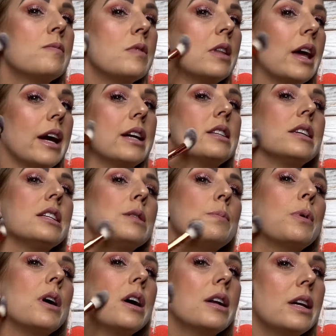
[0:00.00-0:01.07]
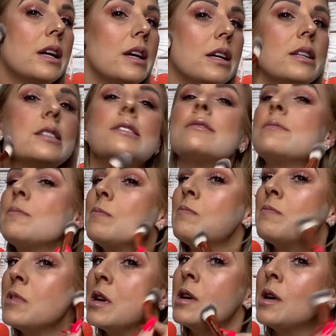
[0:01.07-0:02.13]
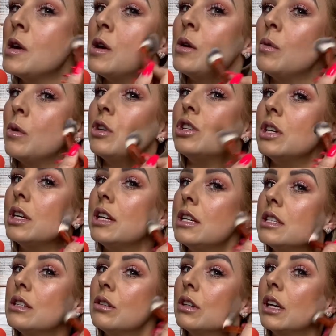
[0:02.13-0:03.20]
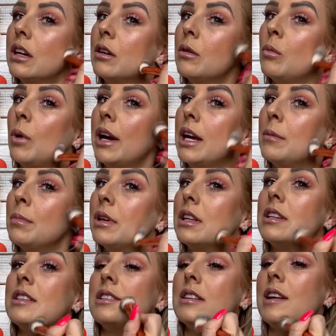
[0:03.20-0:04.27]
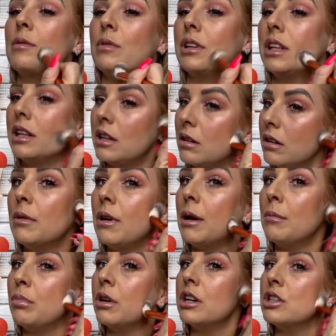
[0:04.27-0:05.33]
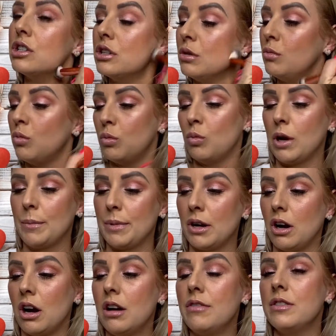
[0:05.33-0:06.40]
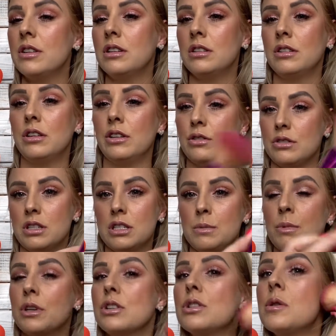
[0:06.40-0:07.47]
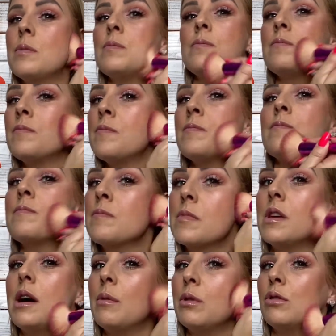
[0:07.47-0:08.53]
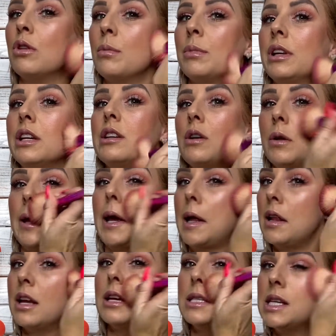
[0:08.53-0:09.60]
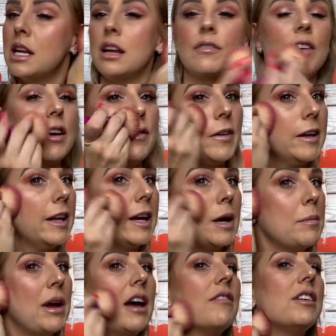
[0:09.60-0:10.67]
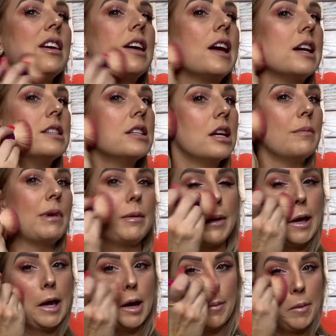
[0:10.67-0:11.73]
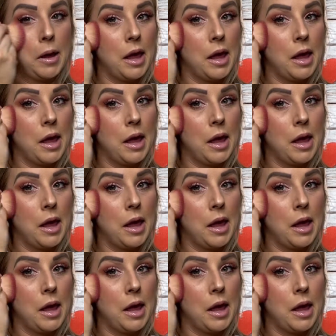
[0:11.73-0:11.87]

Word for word: the excess product which is looking white, but this is not really the right brush to wipe it off. use this brush. I would normally go like this. And if I feel like I'm heavy handed on my makeup,